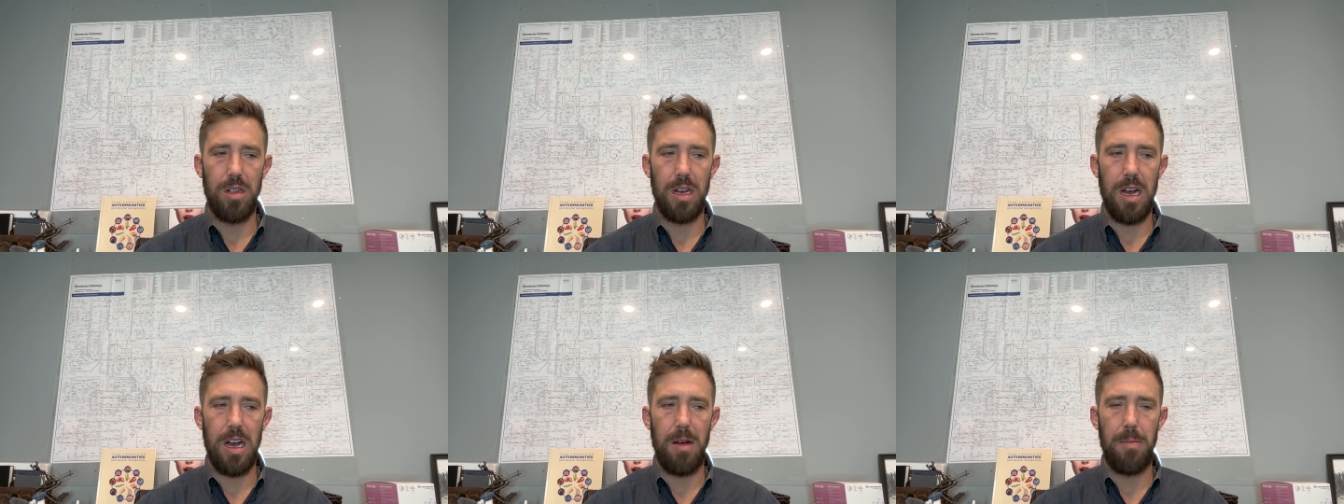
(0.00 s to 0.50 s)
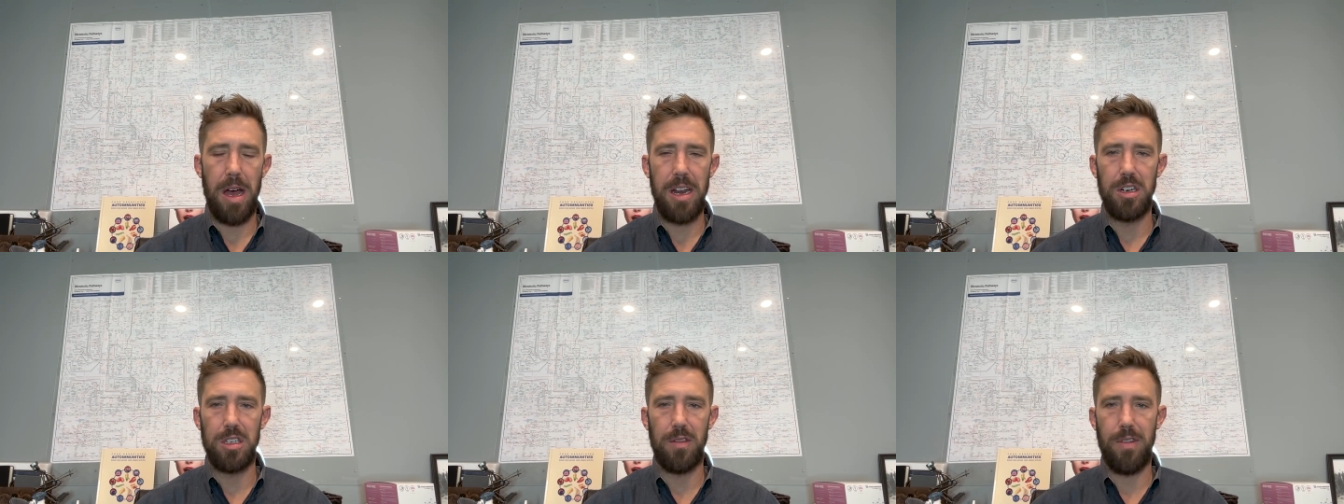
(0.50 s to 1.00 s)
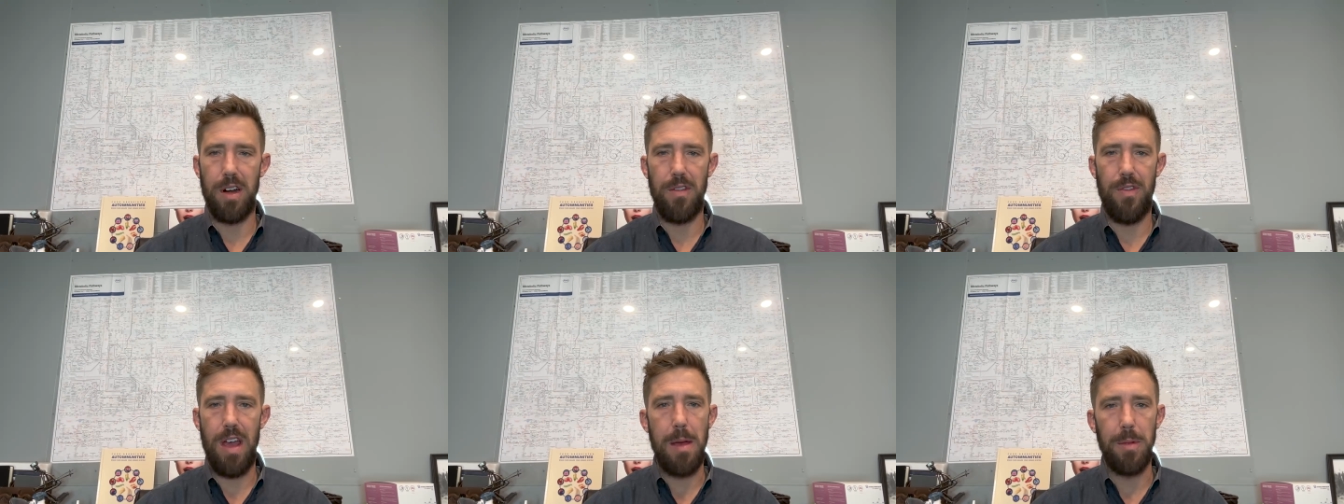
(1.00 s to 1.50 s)
uh, binders are very
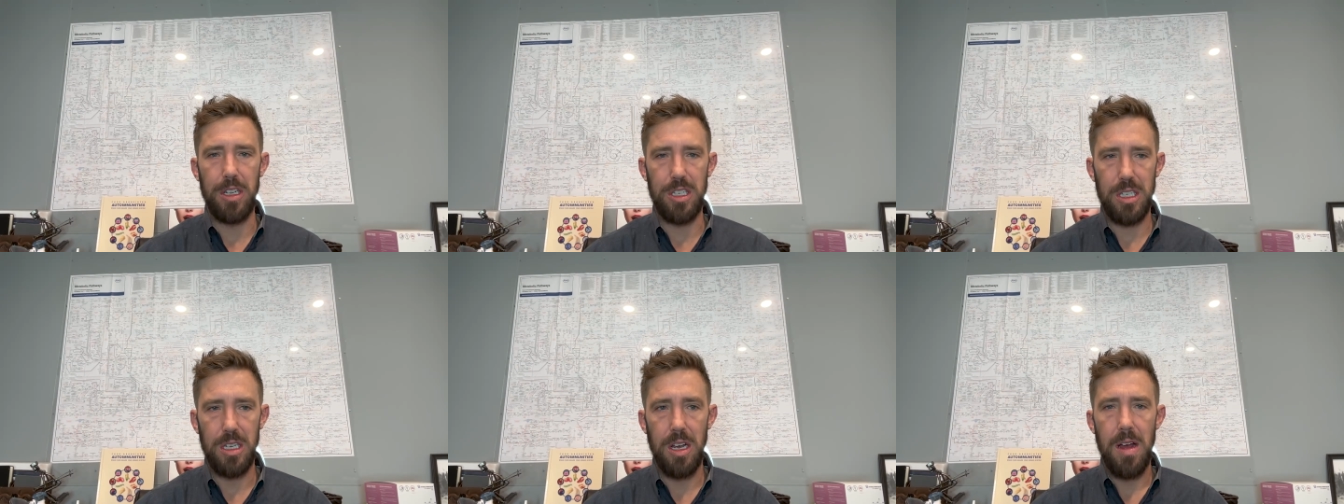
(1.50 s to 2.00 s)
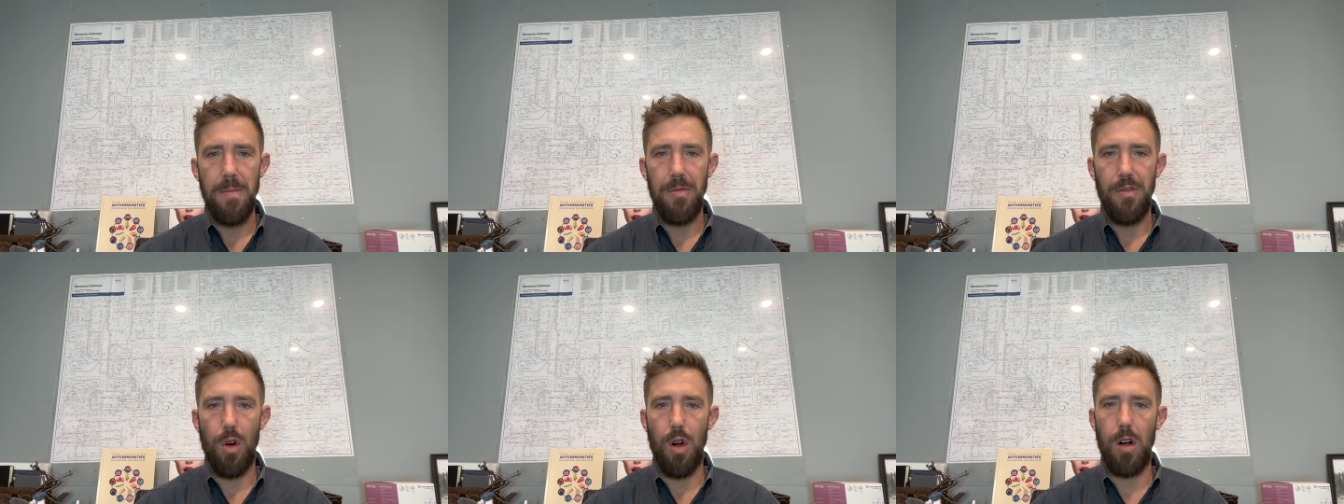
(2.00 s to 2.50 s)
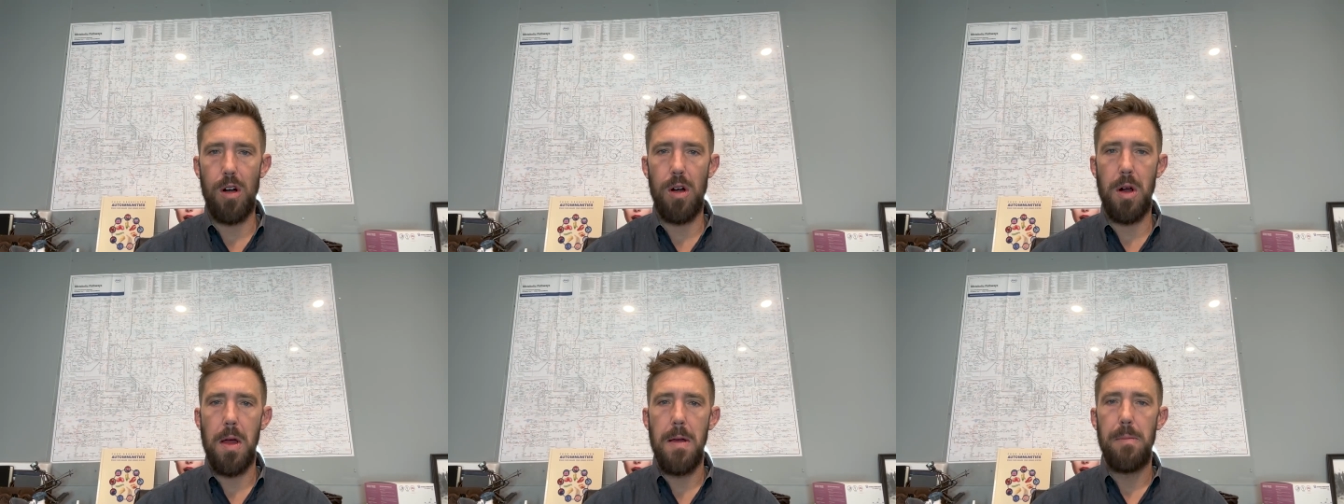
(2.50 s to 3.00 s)
famous
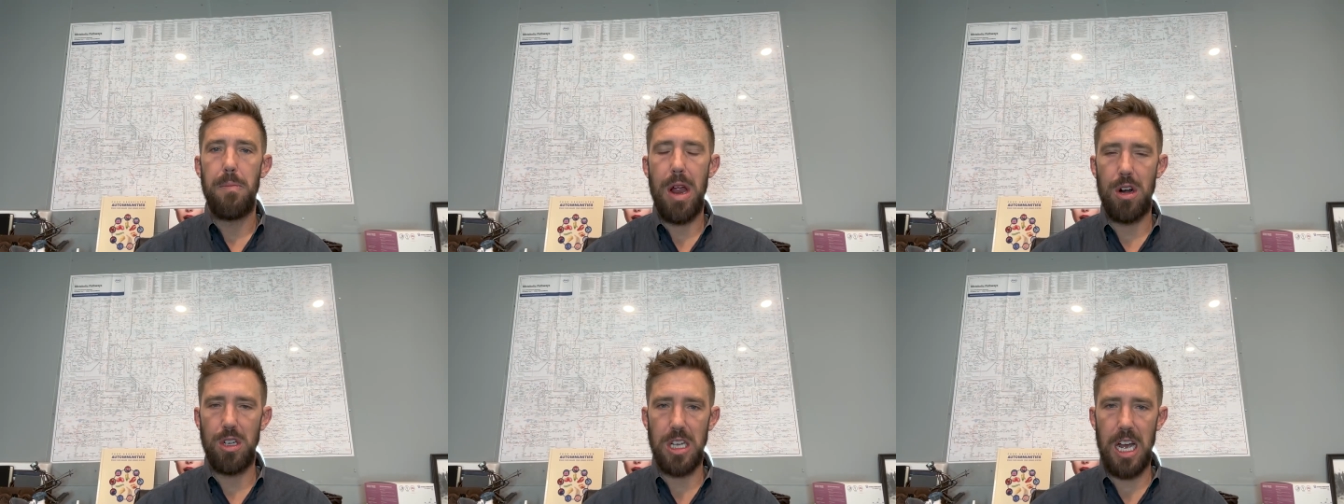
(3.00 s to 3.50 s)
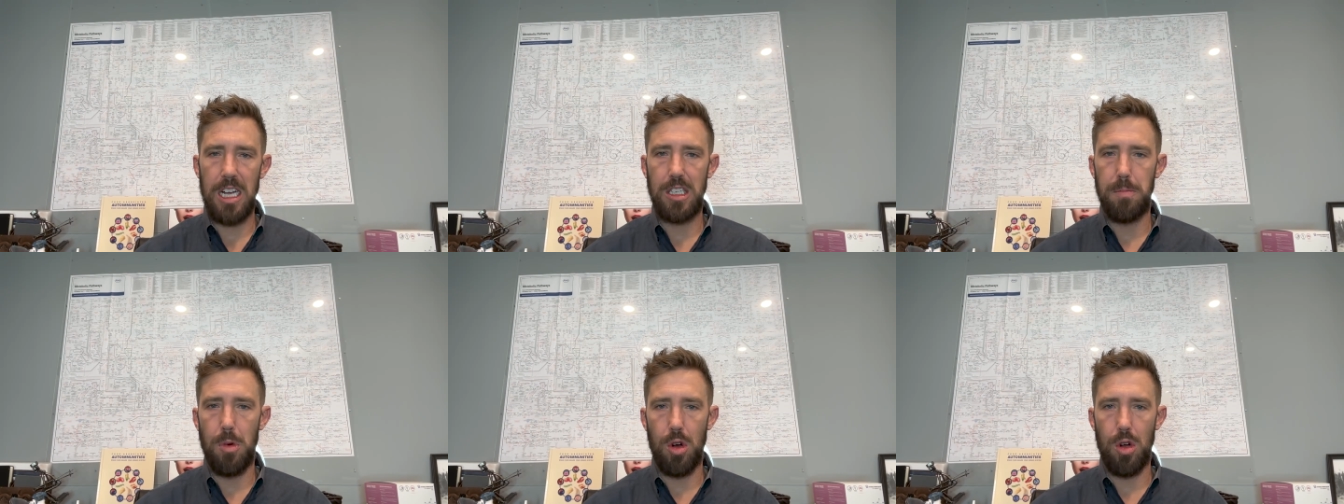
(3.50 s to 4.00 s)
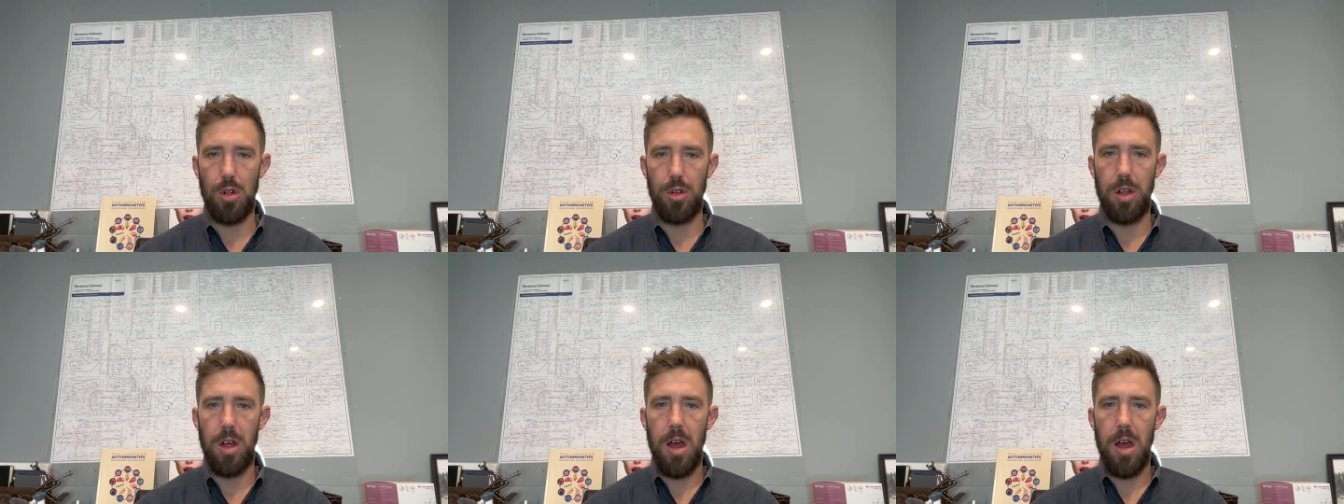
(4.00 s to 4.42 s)
for parasites, mold,